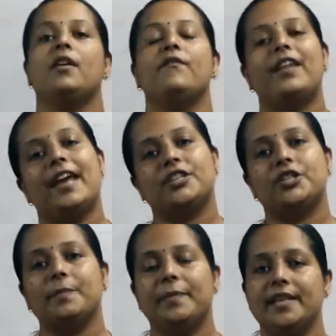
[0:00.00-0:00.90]

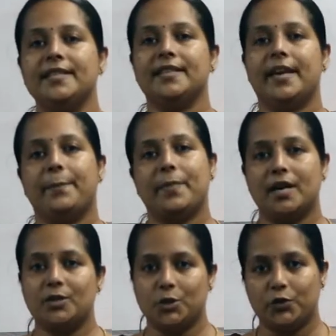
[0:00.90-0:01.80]
Fraction means a
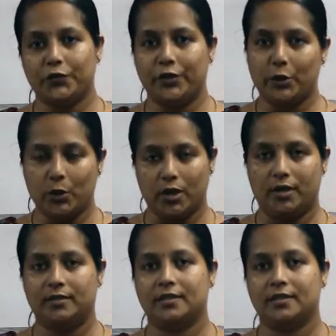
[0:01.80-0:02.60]
part of a whole.